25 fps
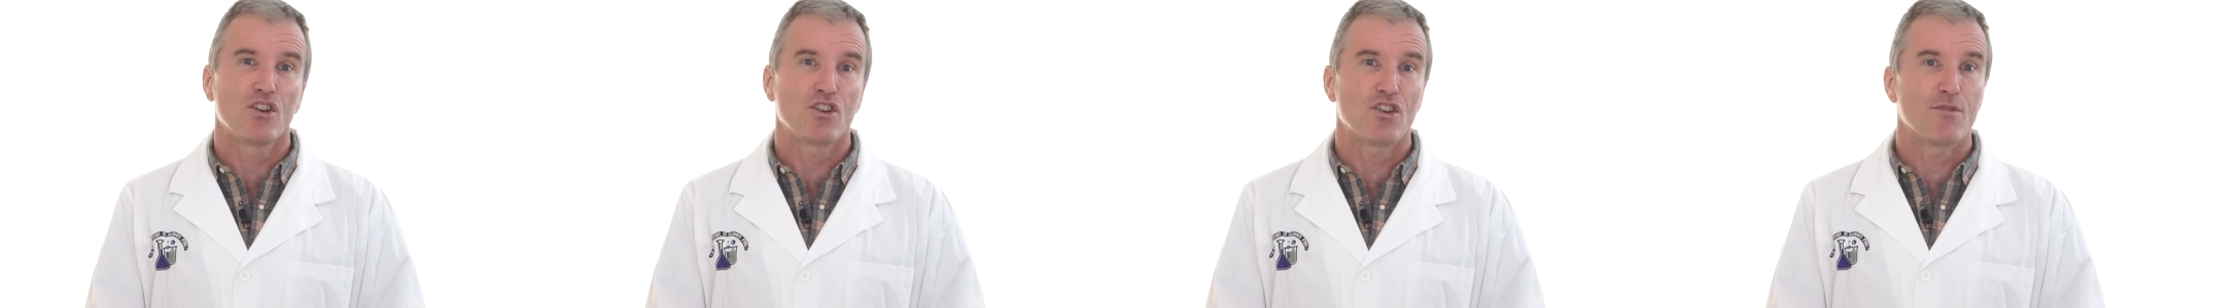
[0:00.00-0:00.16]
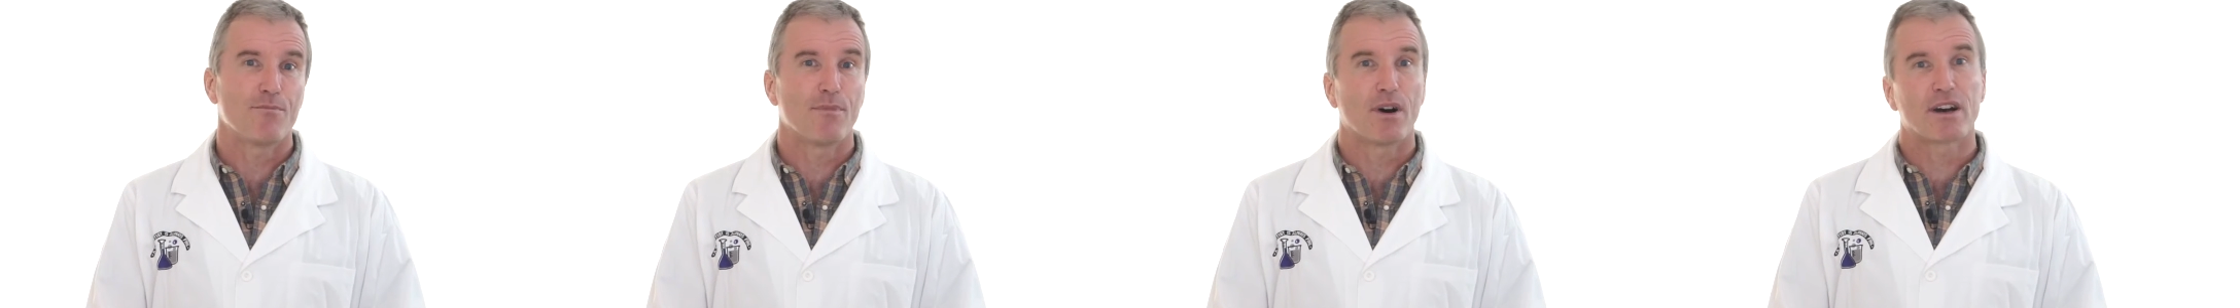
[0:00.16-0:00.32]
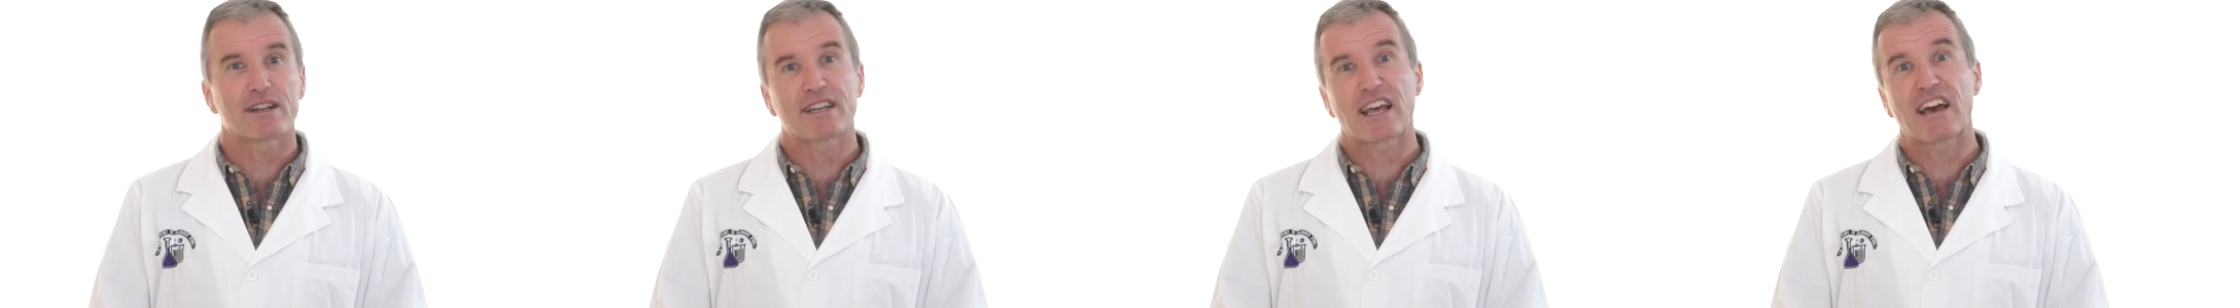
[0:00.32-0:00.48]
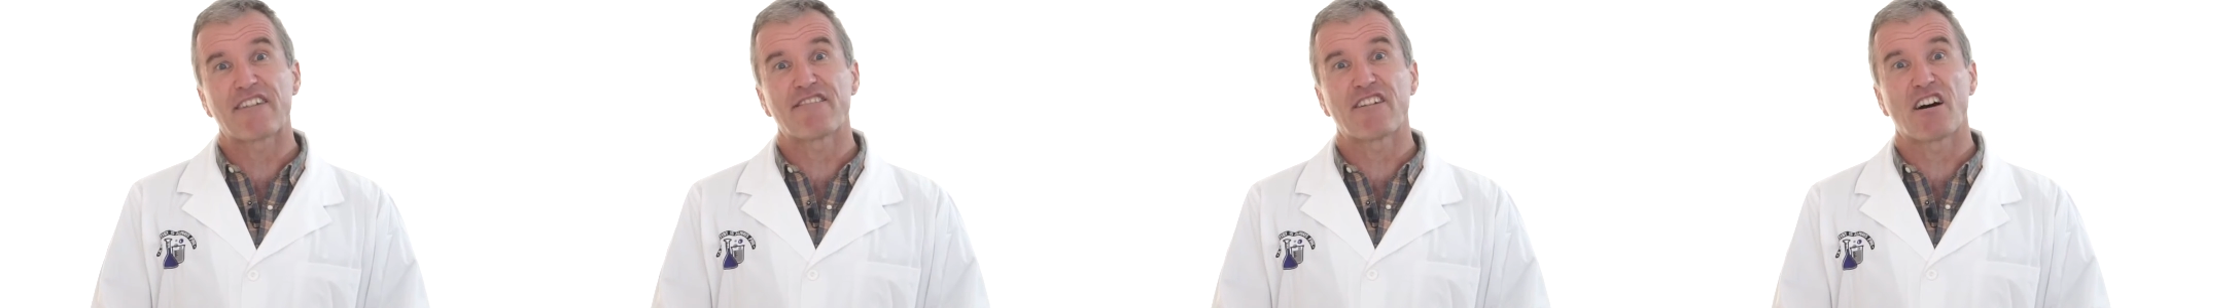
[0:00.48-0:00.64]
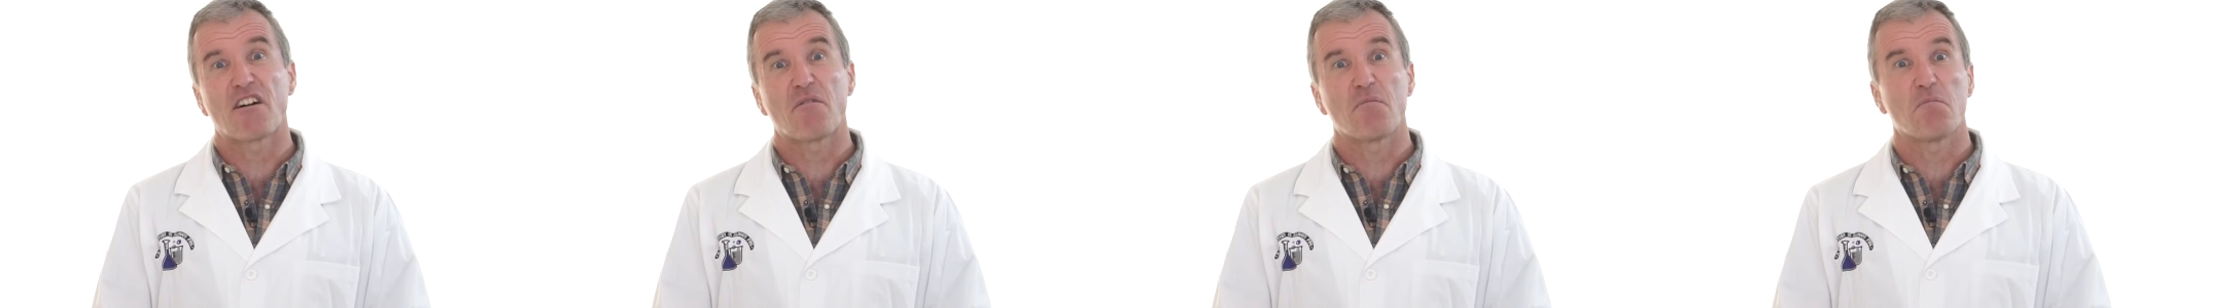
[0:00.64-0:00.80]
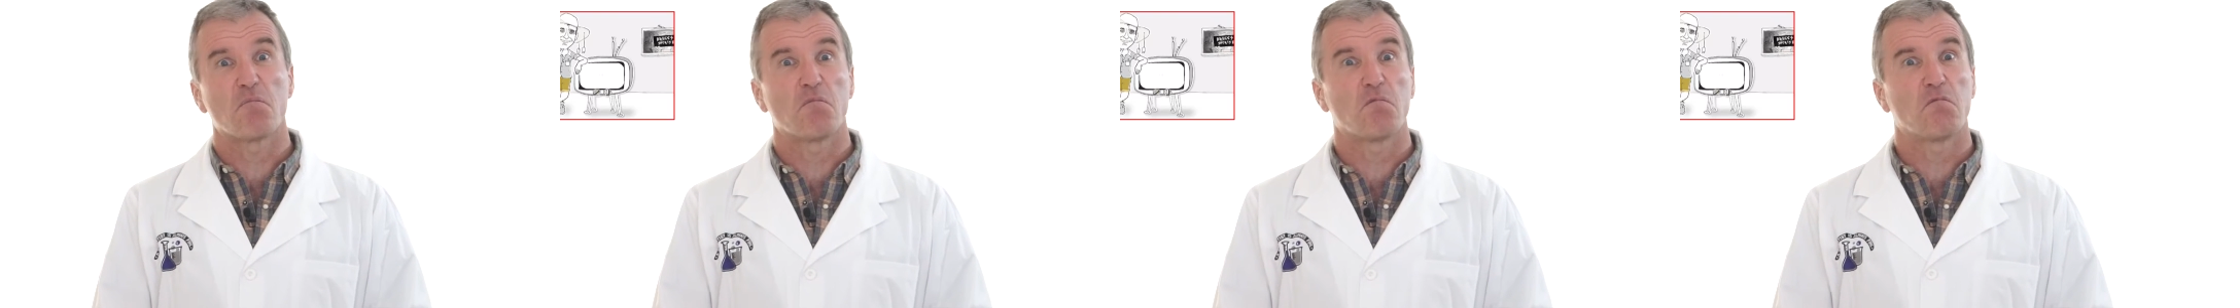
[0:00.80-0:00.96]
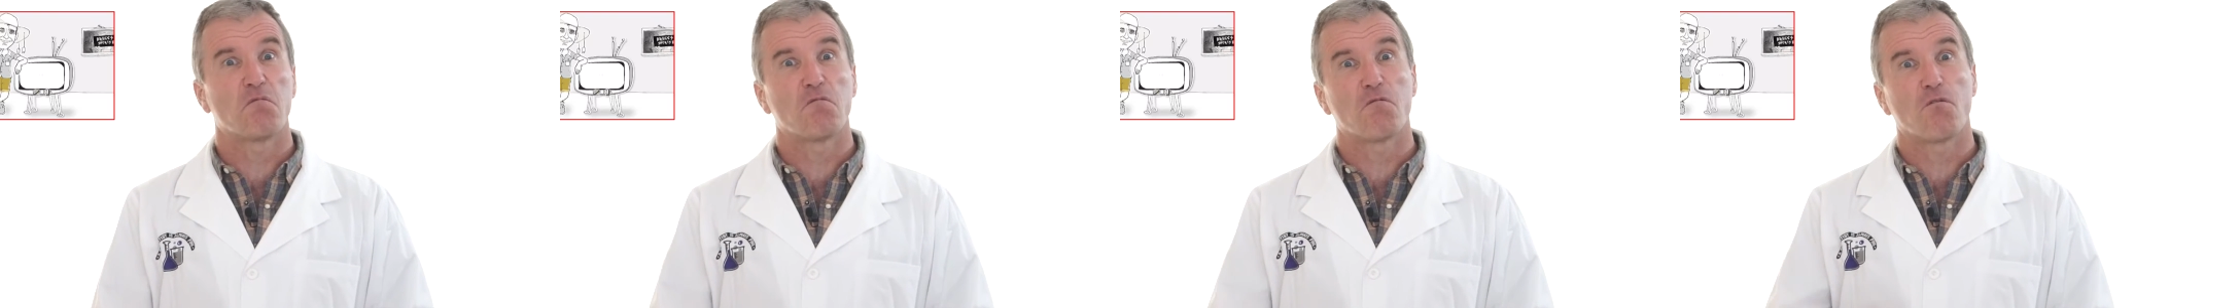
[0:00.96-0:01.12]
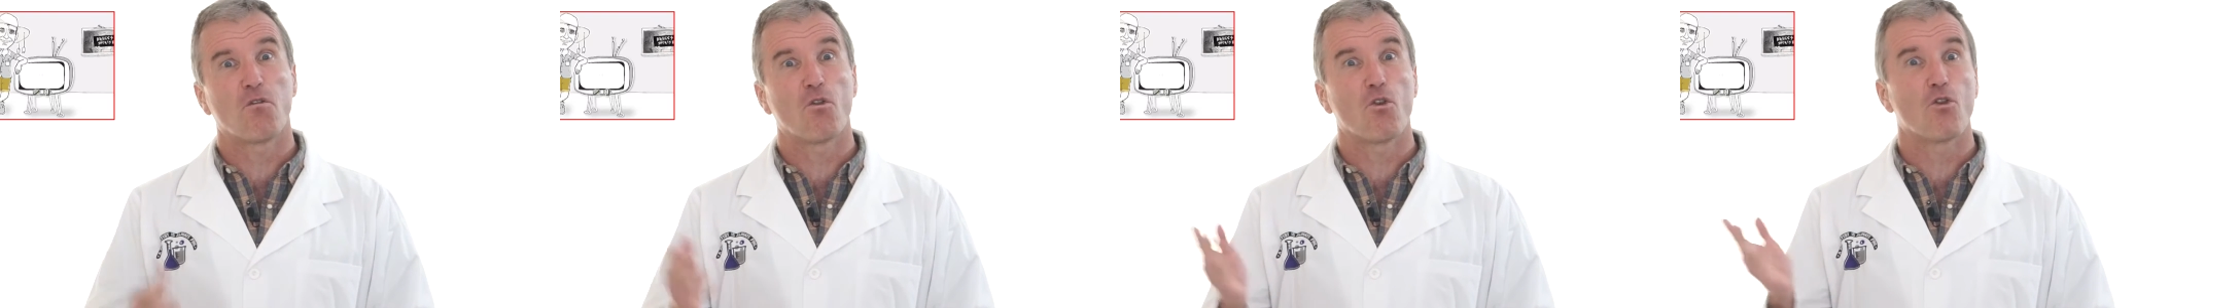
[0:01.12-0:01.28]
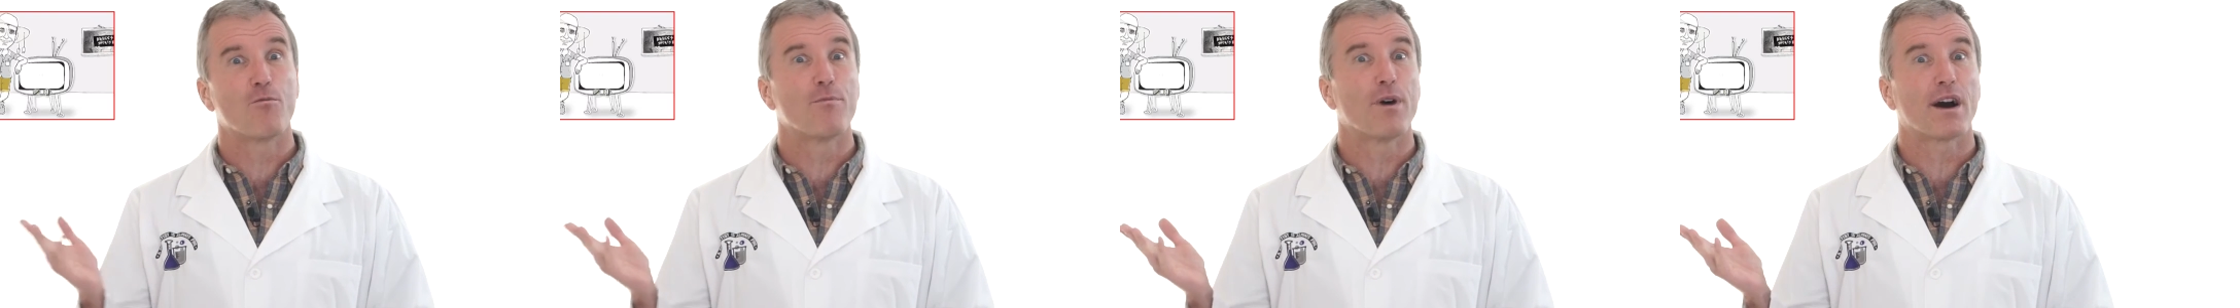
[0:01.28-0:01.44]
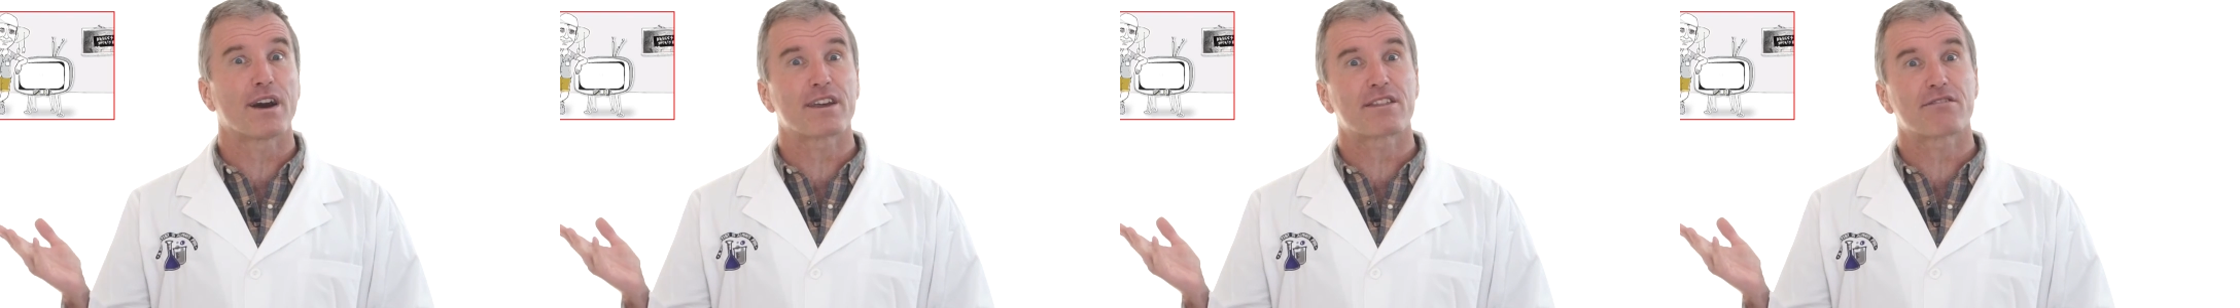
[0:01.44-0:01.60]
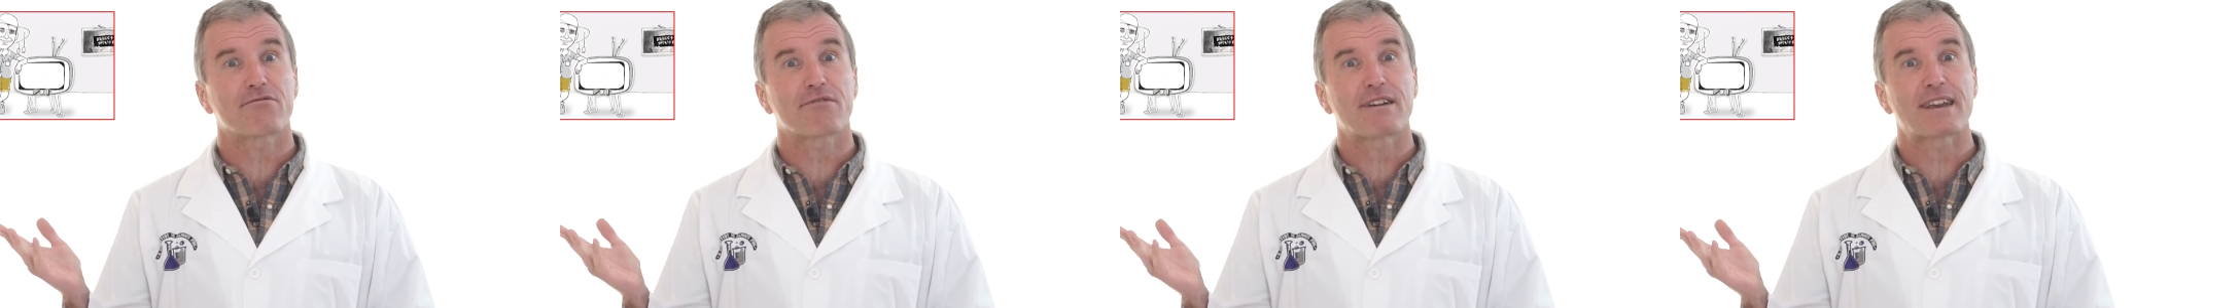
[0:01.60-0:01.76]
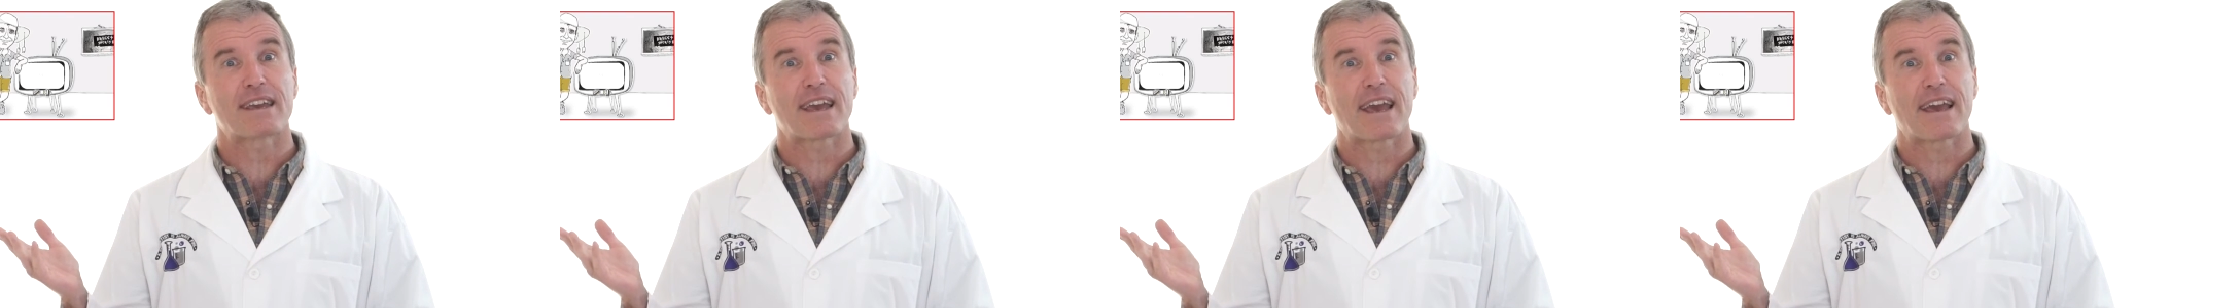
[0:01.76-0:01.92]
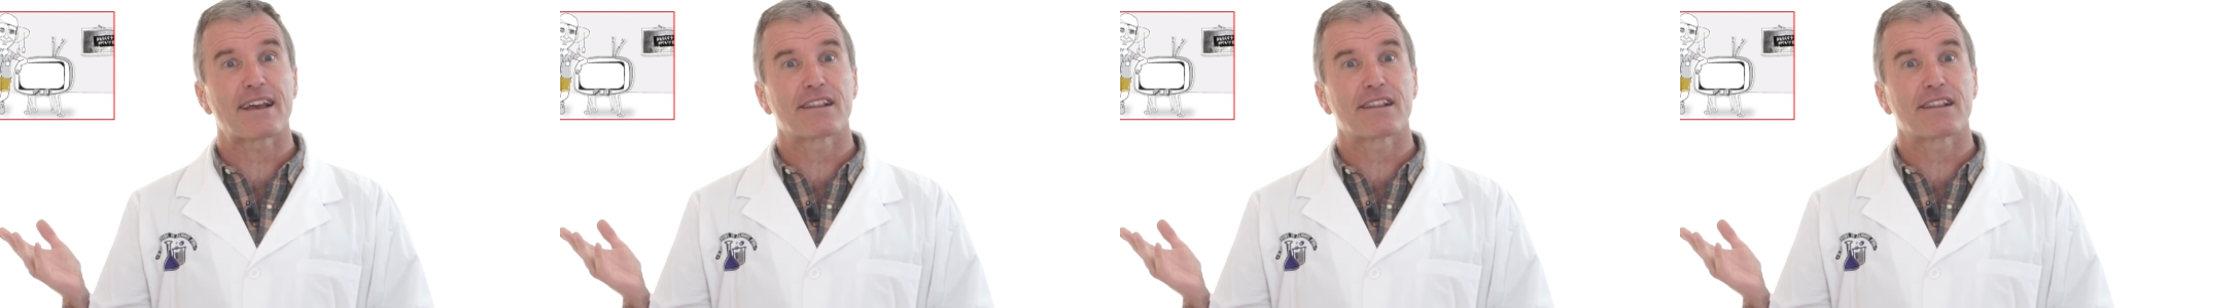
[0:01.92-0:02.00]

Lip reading: You might have a 4x3